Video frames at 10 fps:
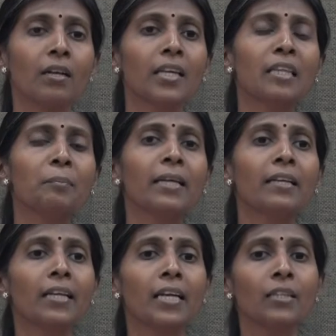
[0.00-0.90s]
In the
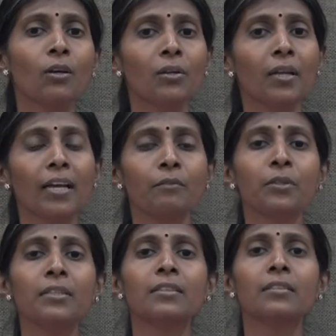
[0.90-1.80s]
beginning I thought I
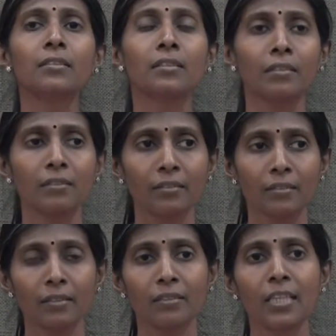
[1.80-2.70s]
would
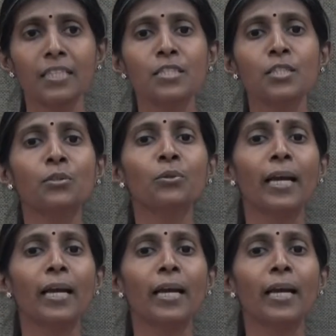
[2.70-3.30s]
continue